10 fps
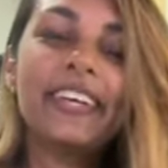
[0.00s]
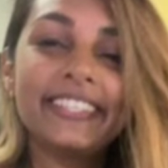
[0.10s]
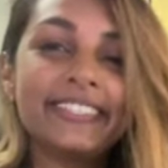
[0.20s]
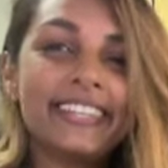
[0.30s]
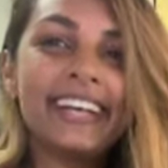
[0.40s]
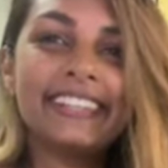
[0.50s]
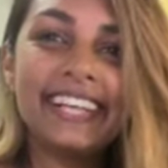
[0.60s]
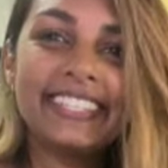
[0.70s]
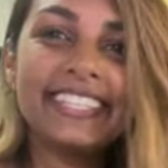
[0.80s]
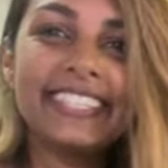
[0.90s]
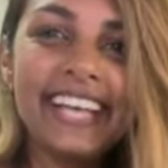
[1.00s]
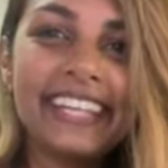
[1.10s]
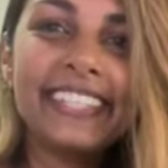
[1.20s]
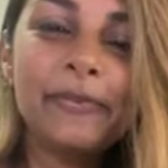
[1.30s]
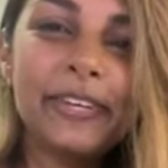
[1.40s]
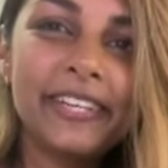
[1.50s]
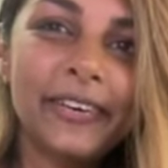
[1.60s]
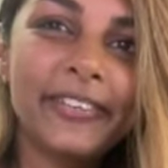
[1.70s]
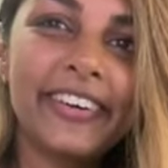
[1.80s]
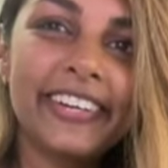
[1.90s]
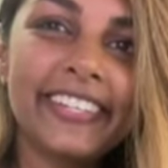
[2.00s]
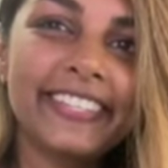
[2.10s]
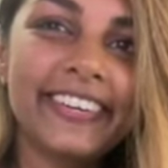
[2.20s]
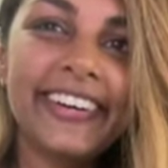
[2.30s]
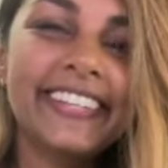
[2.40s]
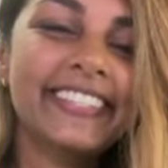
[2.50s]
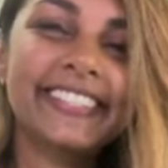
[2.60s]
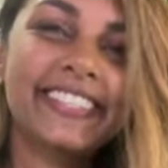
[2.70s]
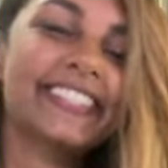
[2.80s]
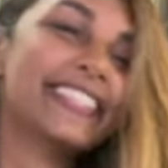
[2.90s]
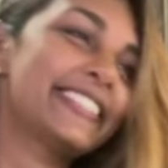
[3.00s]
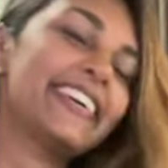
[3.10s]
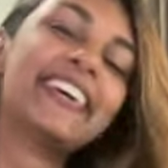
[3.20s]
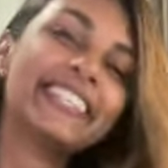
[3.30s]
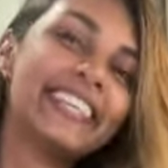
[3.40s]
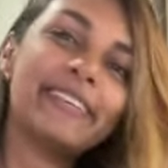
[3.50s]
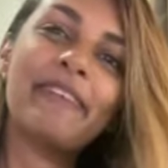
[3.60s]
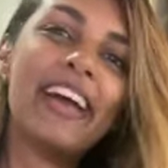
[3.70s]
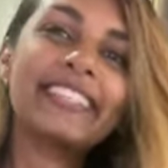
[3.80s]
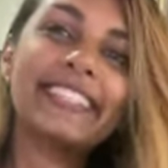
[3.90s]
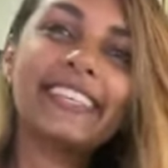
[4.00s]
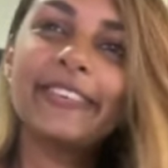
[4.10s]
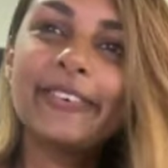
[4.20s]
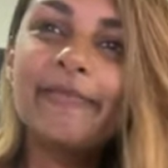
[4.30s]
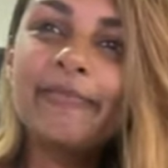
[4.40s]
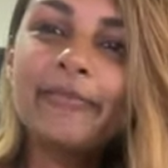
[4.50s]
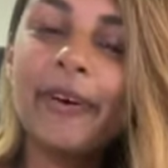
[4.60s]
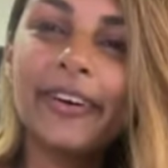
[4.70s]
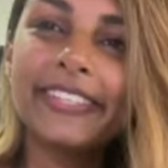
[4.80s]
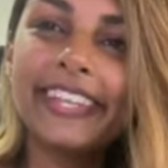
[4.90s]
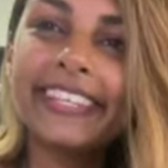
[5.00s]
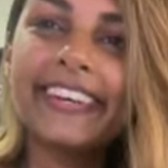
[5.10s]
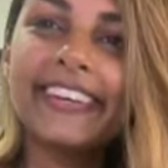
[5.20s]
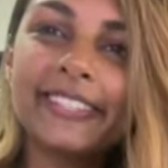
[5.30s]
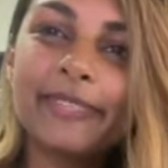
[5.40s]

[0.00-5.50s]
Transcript: because that's exactly what node runners are. It's just a toxic maxi group, like the